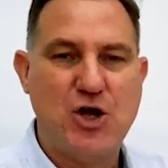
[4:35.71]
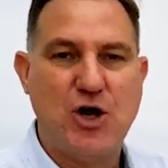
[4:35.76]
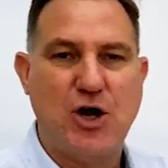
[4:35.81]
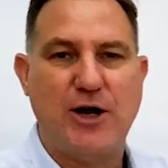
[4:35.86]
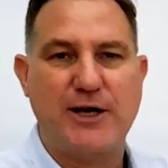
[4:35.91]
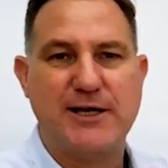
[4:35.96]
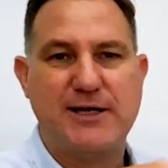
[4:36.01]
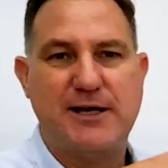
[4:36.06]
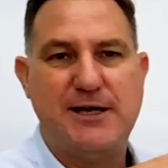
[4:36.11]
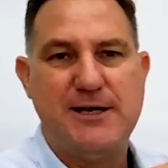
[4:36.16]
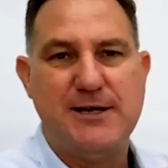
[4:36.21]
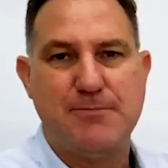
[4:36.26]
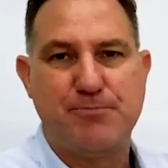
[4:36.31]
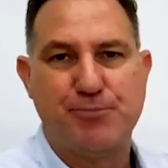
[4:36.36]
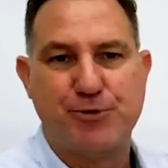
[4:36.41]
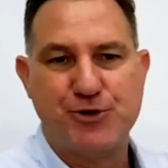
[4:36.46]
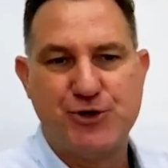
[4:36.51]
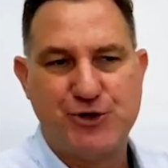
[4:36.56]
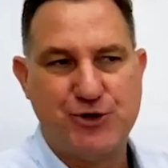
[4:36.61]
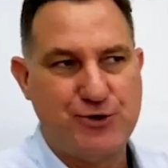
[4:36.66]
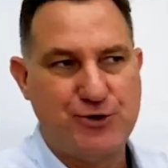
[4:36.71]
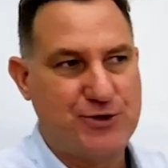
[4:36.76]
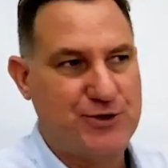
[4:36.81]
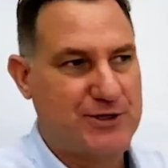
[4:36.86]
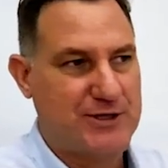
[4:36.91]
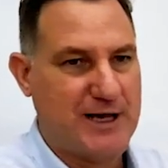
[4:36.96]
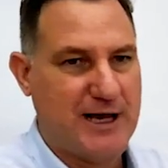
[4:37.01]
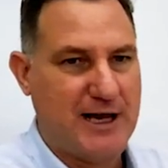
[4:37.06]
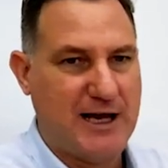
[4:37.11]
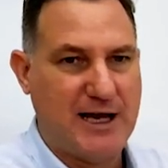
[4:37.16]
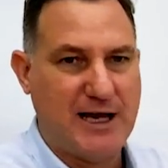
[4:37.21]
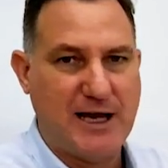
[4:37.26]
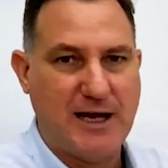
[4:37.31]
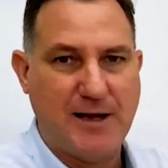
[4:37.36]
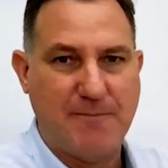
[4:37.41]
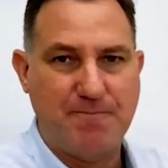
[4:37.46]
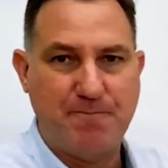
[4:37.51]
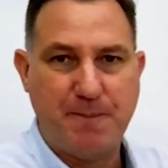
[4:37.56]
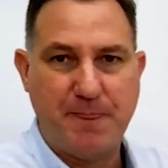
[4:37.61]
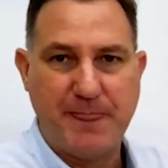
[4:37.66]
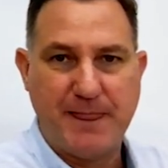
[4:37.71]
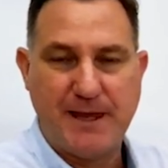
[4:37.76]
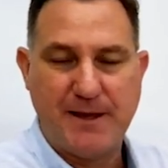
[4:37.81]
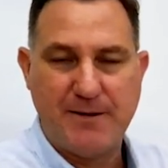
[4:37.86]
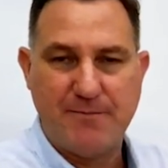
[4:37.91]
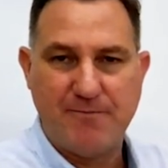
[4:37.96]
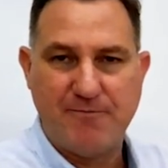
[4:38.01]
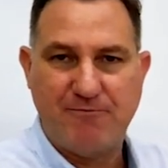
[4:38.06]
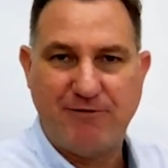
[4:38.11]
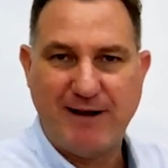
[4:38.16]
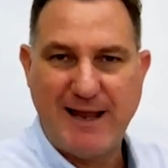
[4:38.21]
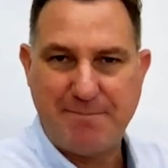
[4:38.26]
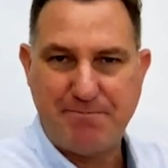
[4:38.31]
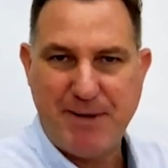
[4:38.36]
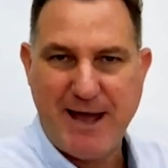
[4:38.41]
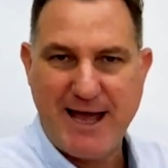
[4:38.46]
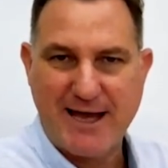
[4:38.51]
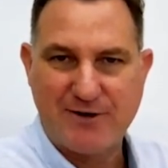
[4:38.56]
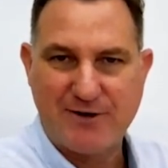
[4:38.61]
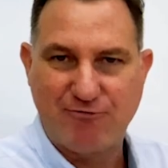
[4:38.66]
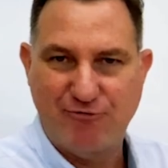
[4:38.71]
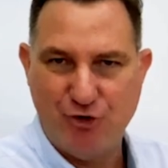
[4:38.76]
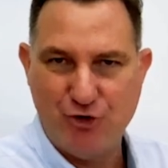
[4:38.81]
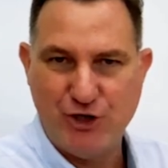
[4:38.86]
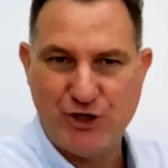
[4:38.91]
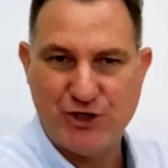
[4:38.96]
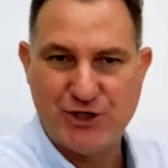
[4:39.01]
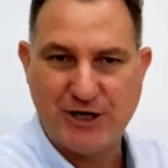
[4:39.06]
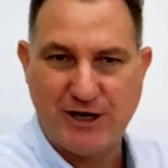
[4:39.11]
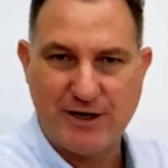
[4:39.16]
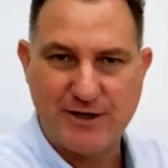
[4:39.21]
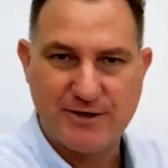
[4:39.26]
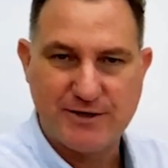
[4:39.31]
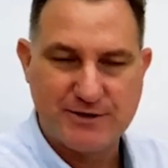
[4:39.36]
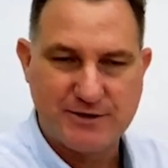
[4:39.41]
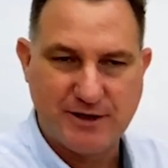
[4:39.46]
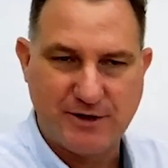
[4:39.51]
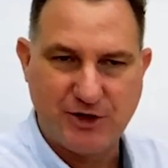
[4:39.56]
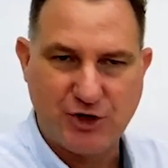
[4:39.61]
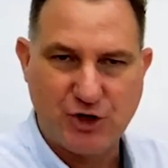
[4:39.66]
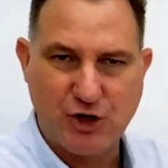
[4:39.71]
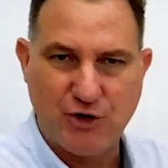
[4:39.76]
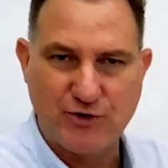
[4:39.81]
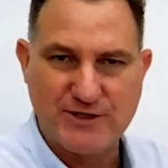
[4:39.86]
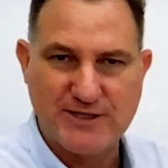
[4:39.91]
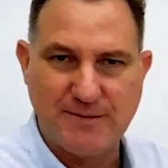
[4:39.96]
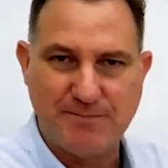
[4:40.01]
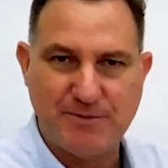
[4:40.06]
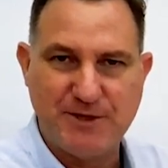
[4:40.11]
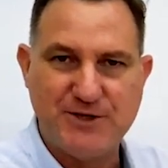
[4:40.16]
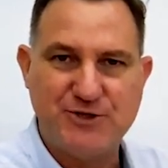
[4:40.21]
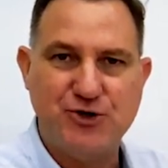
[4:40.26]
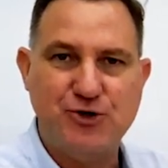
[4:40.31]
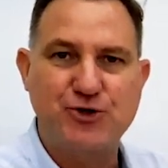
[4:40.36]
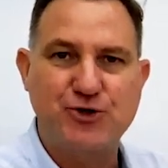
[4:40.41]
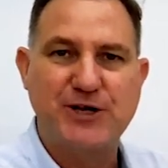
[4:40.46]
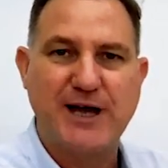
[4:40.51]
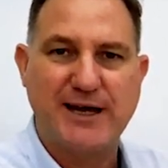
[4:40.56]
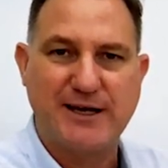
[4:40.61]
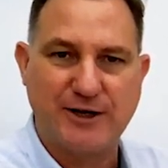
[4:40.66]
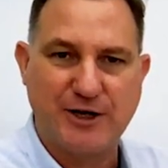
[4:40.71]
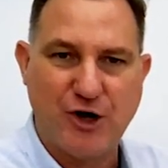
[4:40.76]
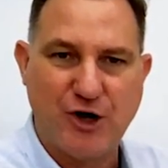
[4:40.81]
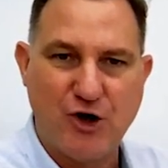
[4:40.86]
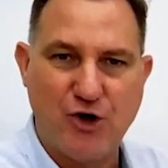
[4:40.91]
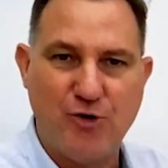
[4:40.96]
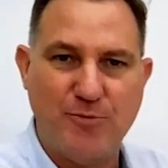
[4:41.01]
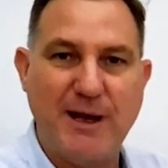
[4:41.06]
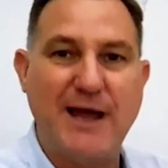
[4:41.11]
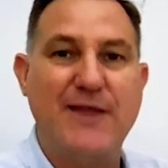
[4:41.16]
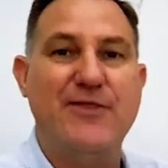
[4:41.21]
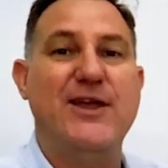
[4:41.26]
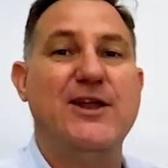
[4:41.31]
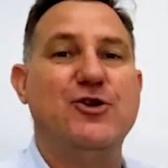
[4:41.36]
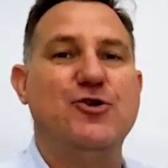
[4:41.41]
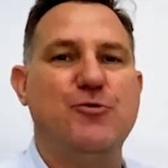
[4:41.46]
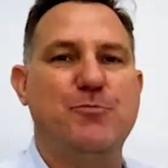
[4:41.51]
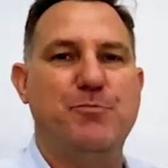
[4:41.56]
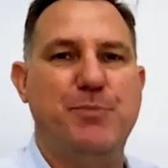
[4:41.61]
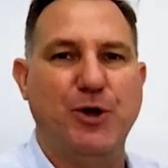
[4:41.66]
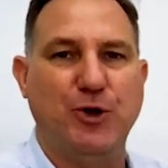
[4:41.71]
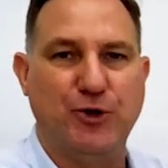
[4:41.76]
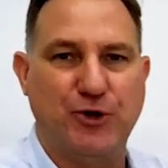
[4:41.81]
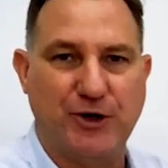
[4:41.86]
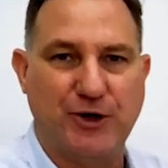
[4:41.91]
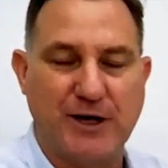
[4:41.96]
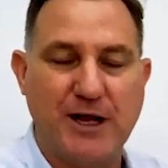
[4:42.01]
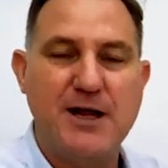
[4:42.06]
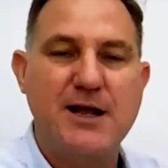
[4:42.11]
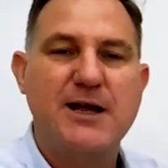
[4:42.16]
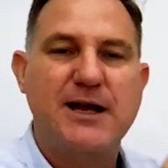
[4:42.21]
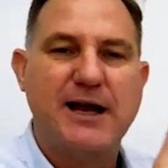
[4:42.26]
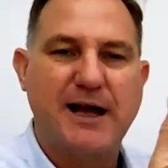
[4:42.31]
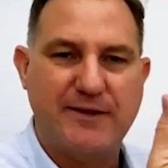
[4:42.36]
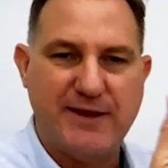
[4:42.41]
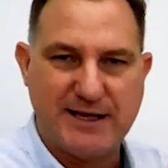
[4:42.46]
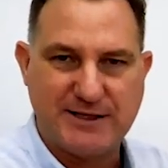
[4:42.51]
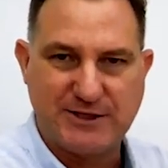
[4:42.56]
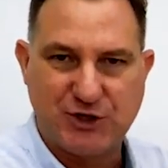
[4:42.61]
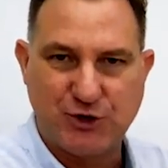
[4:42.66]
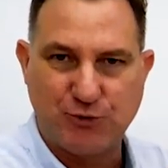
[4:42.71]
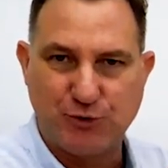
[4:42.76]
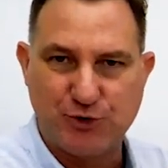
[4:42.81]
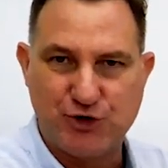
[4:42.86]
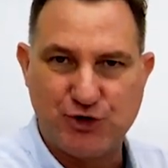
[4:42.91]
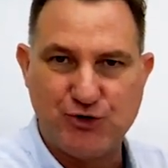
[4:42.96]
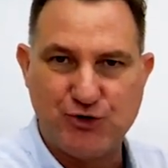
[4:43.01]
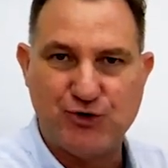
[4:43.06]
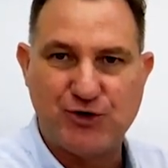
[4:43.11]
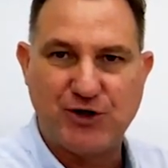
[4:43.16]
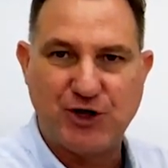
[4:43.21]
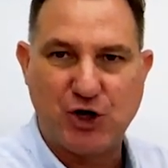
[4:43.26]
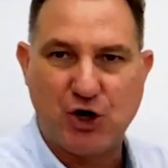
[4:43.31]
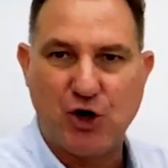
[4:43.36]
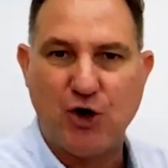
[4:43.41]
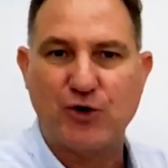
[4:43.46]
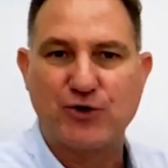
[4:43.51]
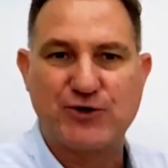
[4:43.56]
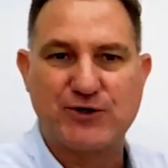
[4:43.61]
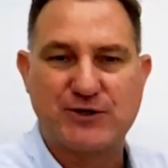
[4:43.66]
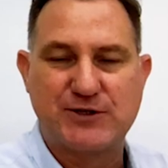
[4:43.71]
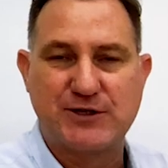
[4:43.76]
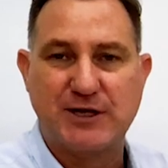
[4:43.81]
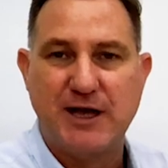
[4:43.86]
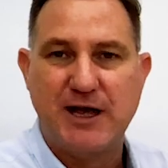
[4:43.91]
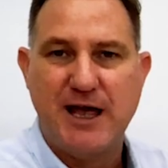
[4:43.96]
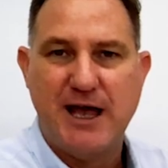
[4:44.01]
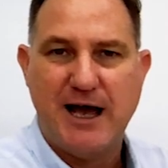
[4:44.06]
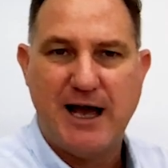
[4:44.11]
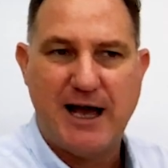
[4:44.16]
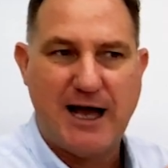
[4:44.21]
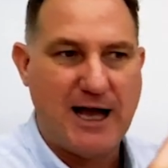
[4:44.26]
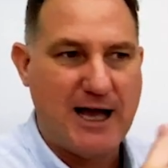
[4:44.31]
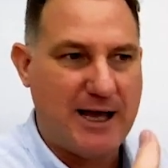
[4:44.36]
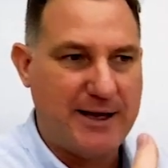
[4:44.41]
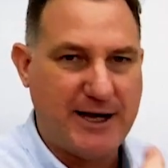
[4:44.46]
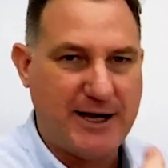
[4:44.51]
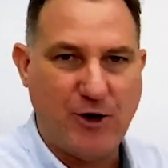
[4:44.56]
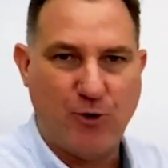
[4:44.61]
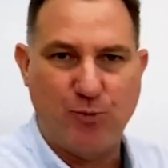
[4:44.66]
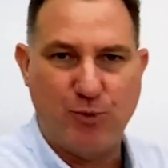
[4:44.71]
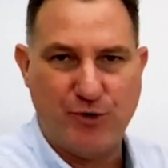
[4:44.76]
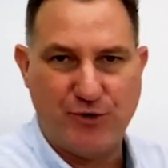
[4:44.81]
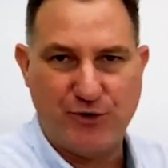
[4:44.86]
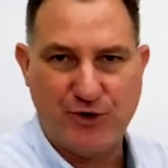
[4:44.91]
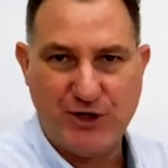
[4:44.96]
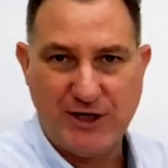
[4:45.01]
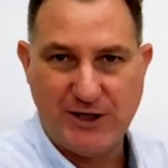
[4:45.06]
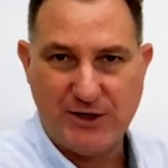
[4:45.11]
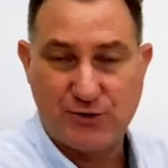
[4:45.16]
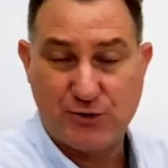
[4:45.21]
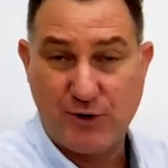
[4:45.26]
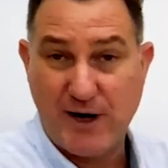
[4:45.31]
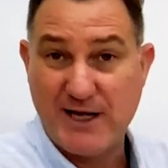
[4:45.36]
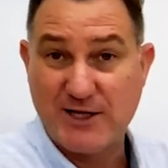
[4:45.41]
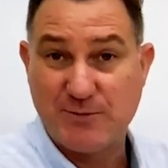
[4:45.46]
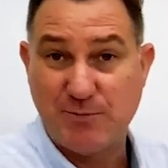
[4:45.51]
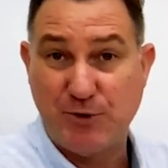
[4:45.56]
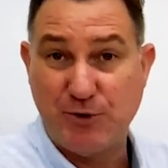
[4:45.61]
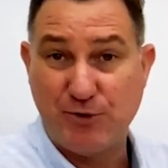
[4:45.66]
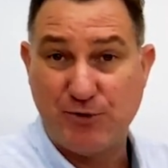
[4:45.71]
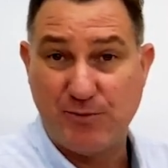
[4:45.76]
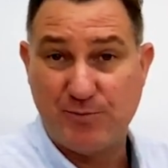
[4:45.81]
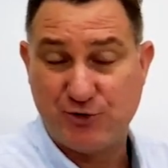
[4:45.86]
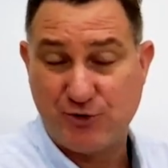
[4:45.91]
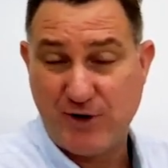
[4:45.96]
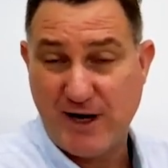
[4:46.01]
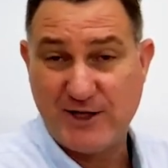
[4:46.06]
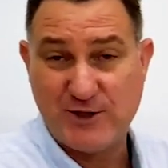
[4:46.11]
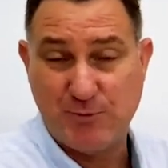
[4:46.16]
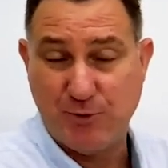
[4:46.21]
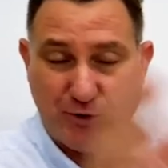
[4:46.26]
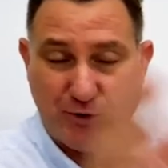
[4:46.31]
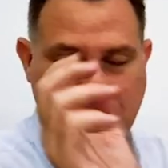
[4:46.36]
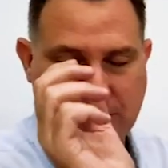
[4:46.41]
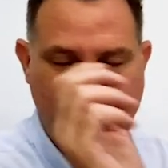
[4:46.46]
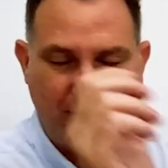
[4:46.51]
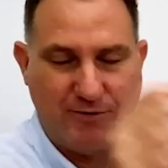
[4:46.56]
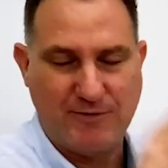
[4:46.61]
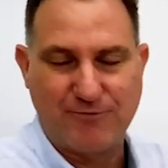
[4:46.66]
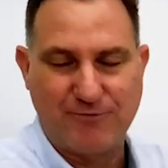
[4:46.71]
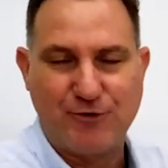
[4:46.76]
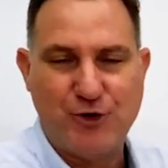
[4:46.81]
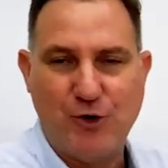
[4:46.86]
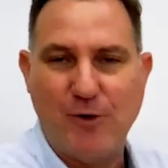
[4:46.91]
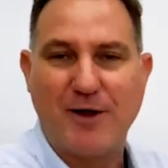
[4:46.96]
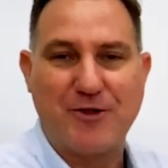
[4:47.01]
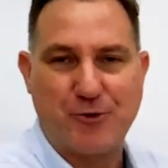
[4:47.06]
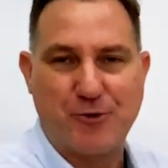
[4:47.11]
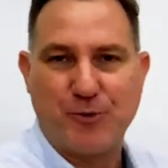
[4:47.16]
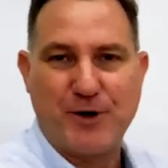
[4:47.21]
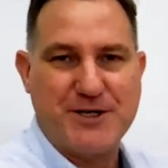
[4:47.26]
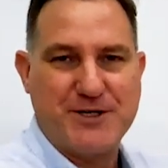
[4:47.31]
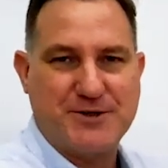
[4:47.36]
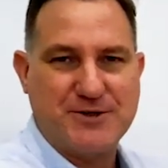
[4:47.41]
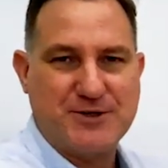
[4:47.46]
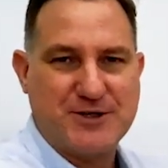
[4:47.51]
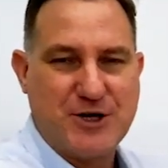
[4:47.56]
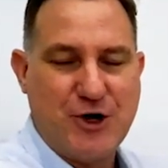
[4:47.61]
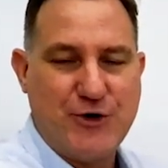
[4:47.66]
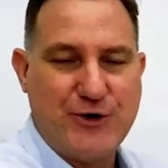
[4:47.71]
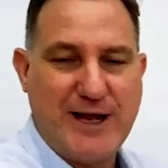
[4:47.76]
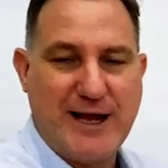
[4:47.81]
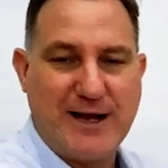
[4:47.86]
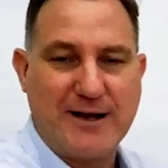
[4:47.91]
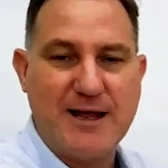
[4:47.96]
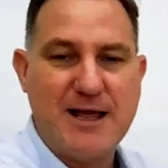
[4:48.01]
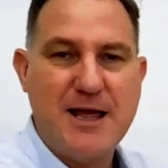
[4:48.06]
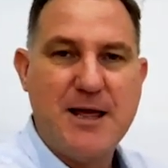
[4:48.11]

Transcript: IKEA produce flat pack furniture. So the concept is you take it home and then you build it. And that's to reduce the costs and help with the transport and a few other reasons, no doubt.